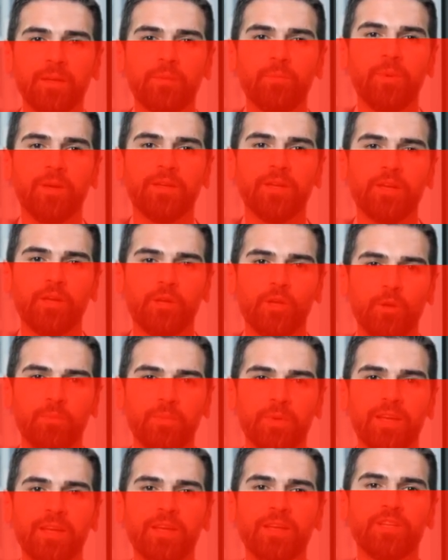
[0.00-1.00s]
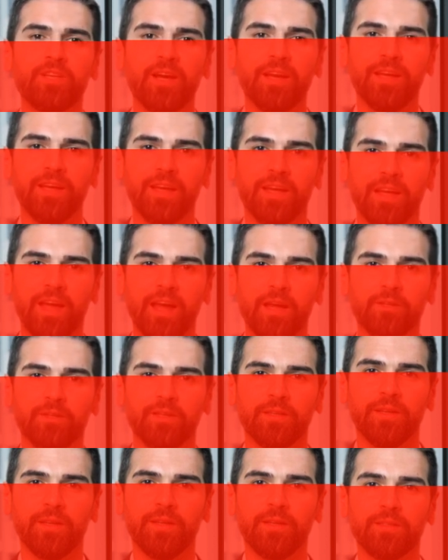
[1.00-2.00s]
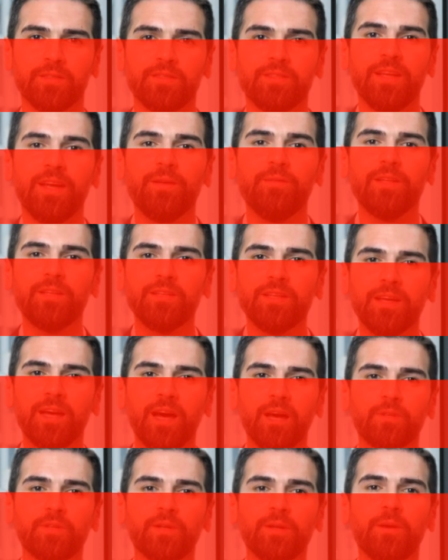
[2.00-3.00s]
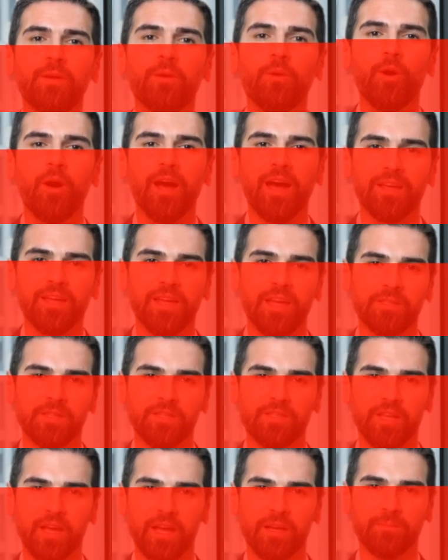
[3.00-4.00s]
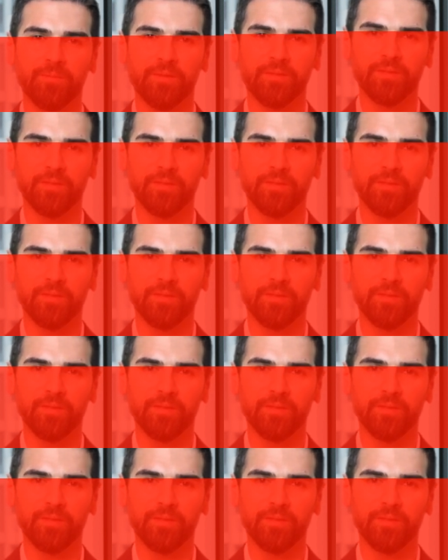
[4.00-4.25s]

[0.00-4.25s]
Whether you're opening a checking account, savings account, or any other type,